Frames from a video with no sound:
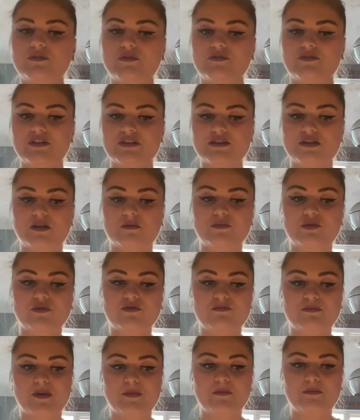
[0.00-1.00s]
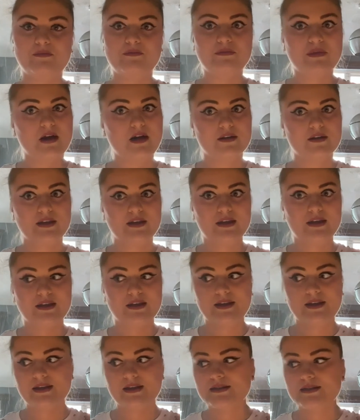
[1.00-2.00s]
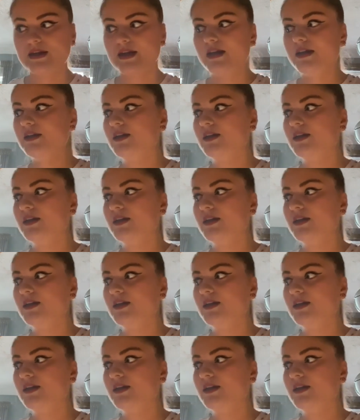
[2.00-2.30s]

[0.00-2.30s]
for example for my partner he can eat it,